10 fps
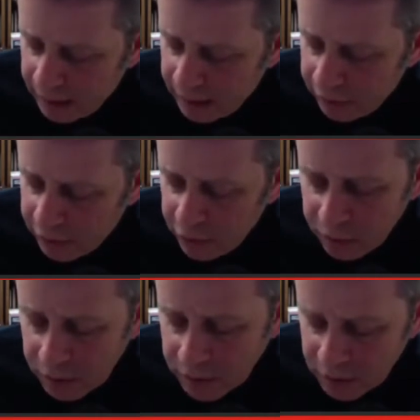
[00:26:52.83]
If
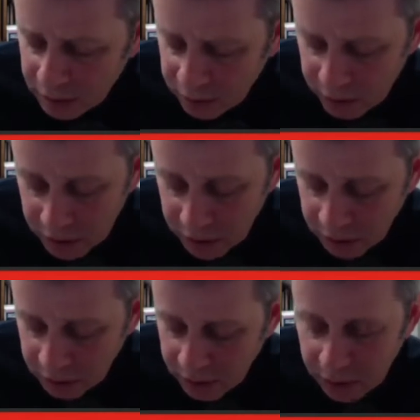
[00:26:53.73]
humans, as we
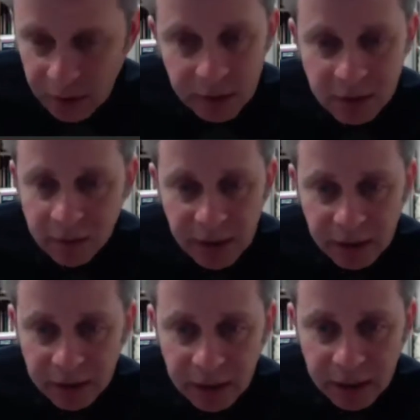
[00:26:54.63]
show, did not
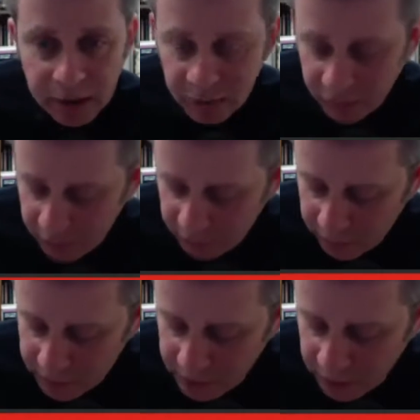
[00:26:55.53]
spend
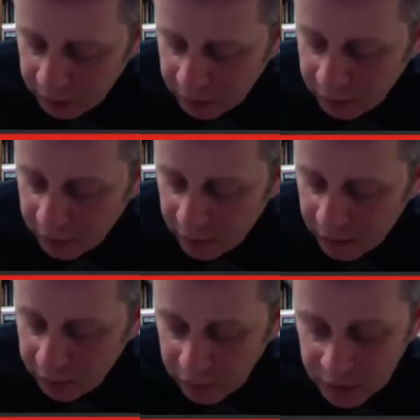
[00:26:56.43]
95% of their
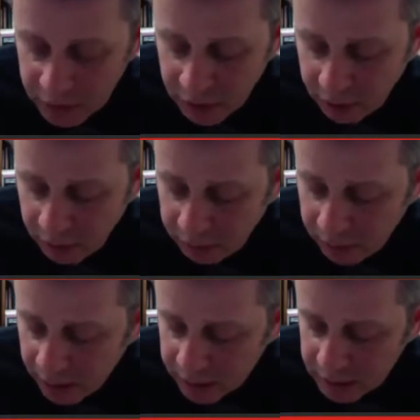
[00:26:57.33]
evolutionary
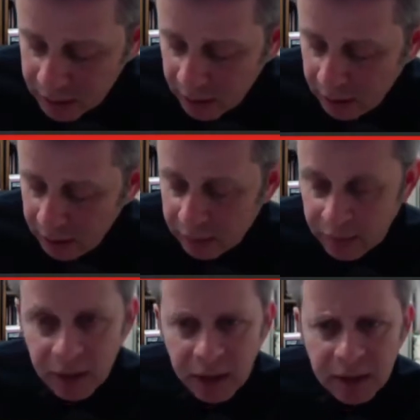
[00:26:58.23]
past in
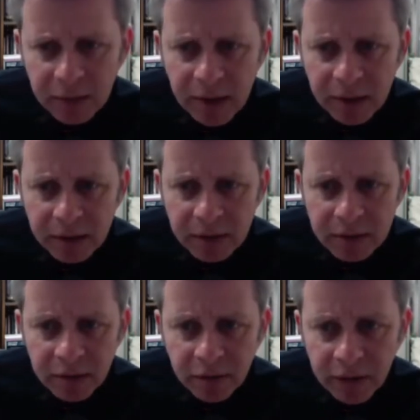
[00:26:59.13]
tiny
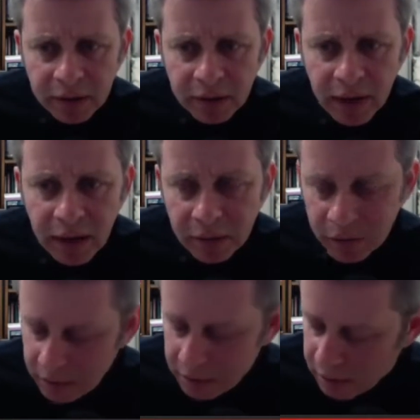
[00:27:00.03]
bands of
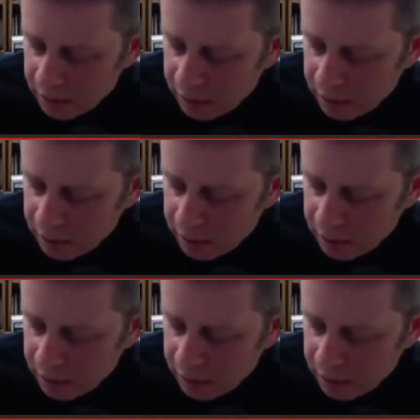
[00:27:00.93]
hunter-gatherers,